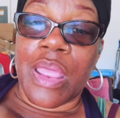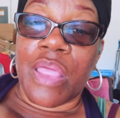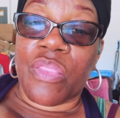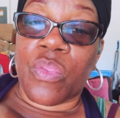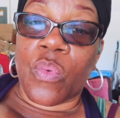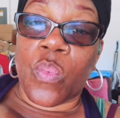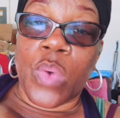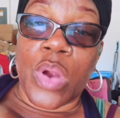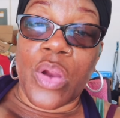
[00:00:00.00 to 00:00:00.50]
the
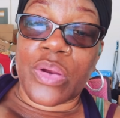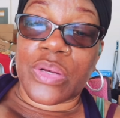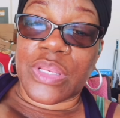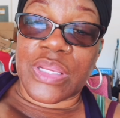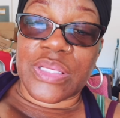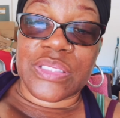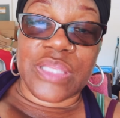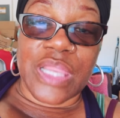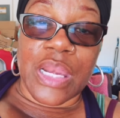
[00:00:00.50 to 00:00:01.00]
work
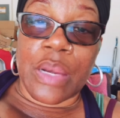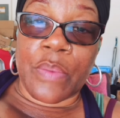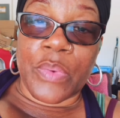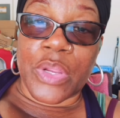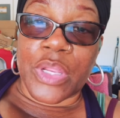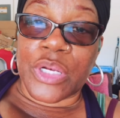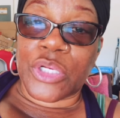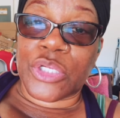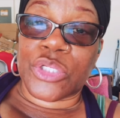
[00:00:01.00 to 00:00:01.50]
they say they were
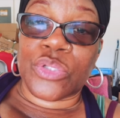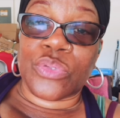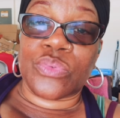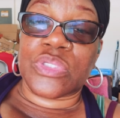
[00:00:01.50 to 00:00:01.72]
going to do,